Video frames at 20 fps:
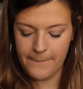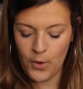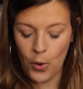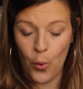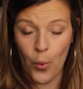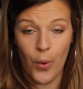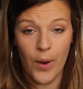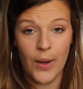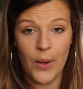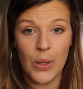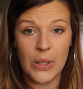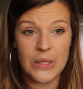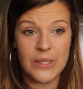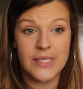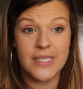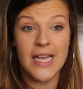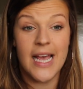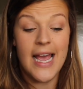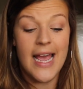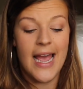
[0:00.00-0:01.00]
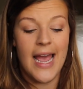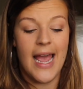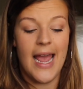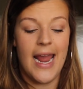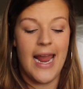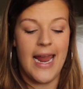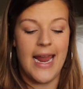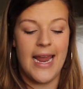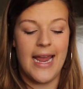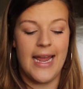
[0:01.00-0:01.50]
oils
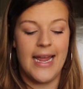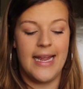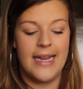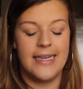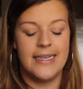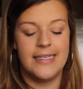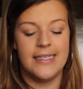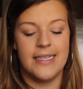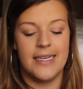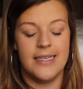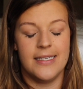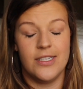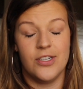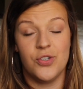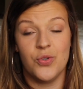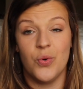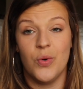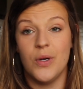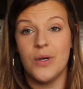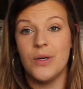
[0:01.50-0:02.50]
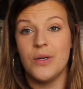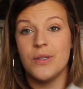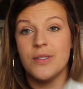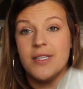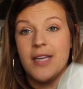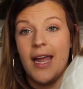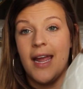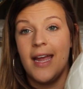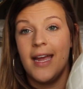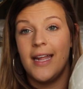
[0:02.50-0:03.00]
and essential
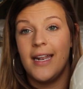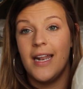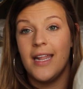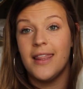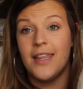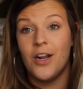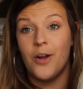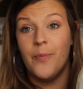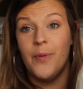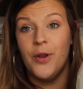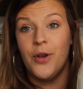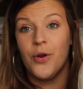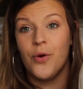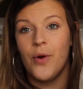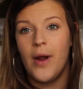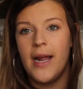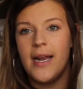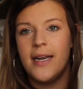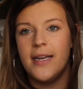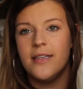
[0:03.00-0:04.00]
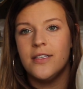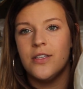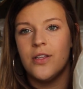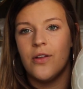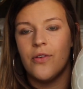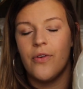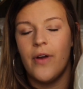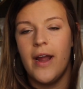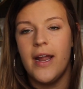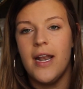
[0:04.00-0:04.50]
oils and therapeutic grade. So
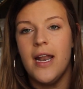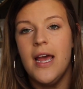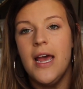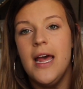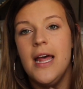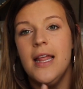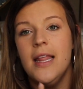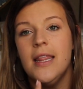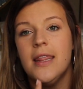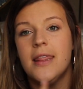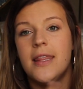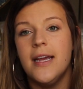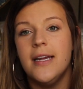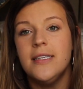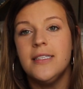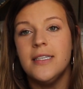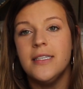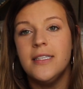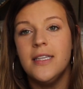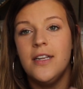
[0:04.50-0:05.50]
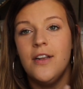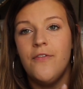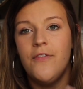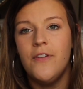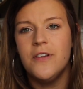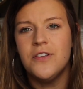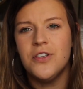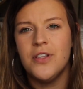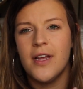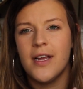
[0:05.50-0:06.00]
they're great. This is the
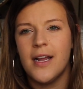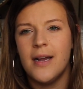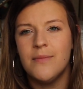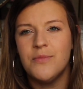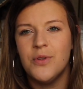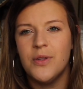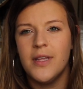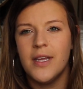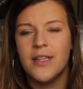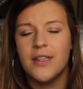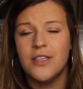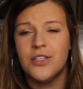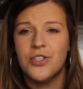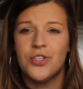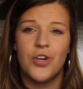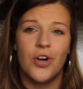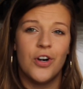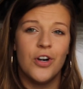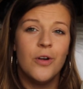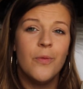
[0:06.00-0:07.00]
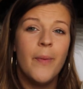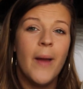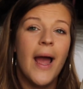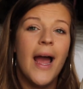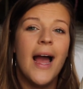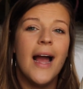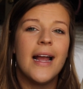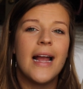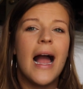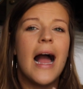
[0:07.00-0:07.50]
diffuser that comes with like the starter
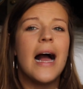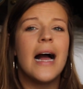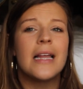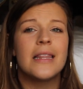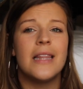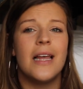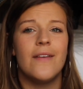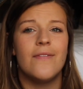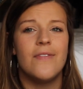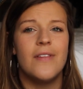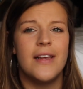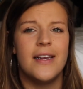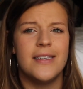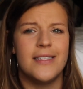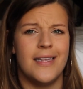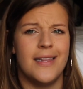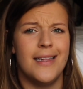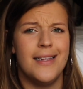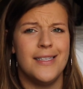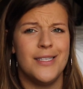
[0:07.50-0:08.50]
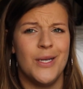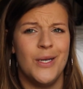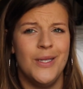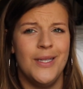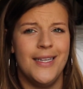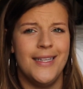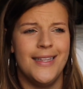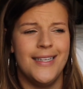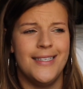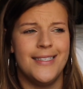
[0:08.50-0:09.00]
pack. I love this. I think it's called
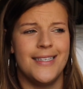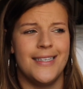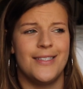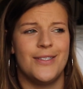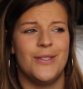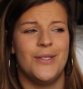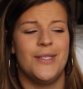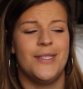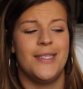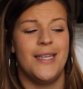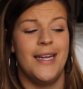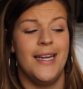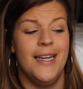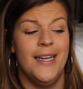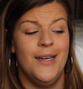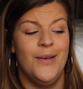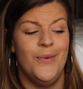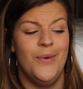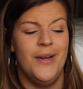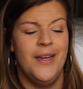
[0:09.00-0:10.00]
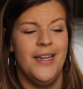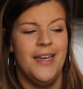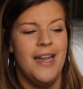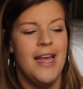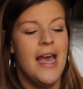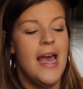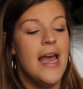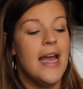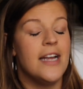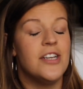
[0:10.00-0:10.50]
like the desert sand one.
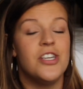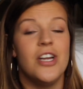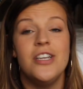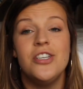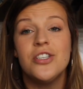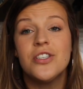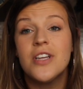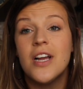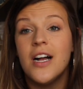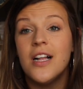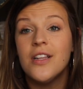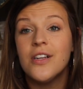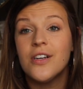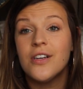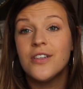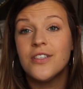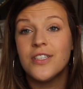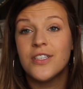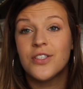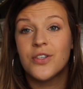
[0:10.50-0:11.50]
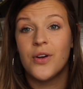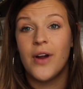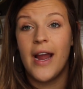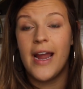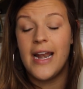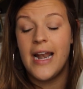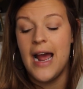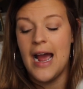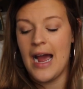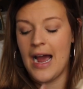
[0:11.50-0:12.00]
Changes colors. It's
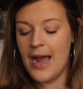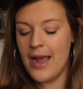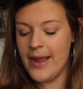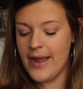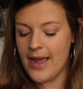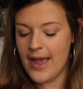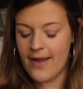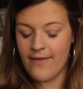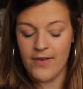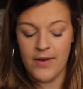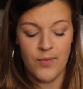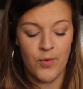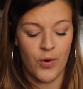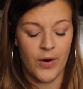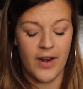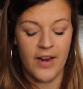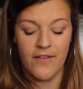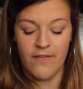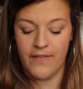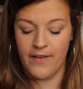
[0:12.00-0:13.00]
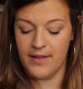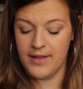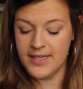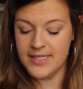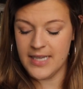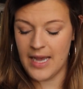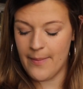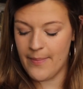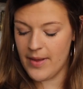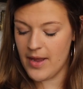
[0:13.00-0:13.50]
great. I every morning fill
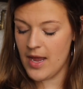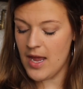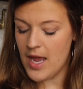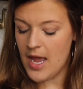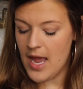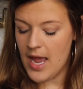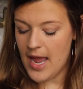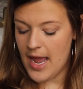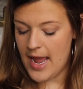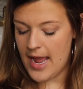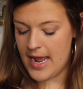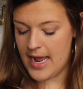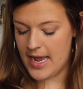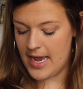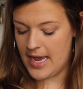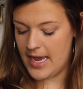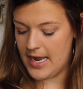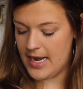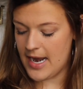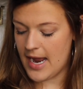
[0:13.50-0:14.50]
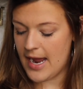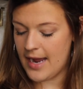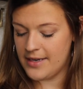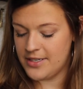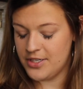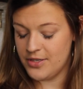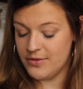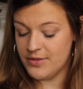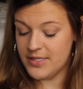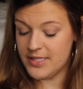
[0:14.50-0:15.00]
this up and I
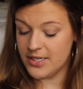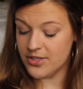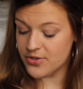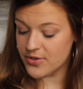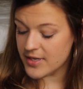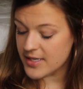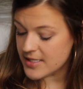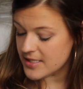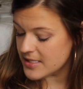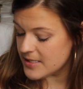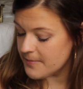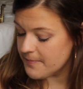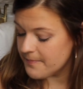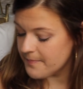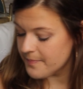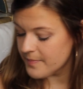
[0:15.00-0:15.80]
do citrus,